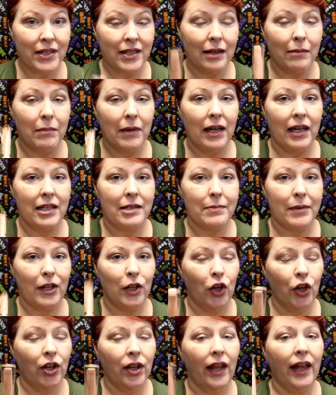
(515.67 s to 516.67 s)
it makes me
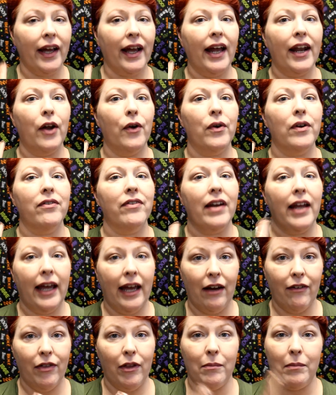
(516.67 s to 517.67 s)
look like I don't even
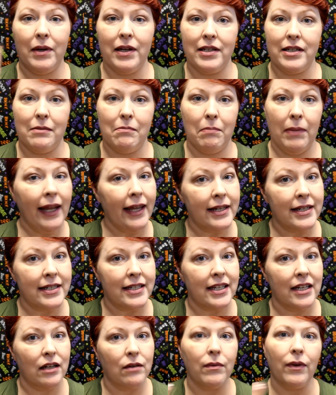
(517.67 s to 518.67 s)
have them because it blends
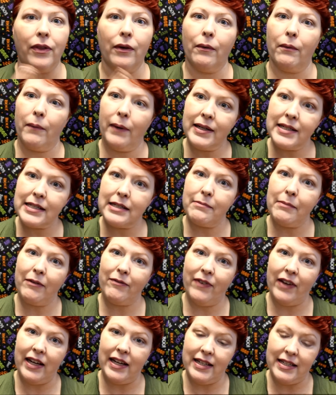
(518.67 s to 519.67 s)
in with the rest of my
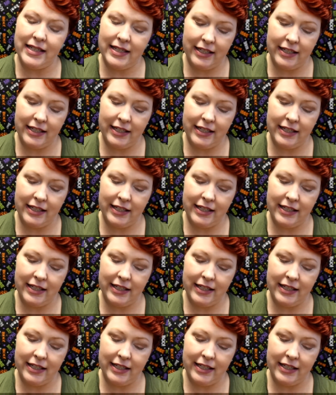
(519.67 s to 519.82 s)
face.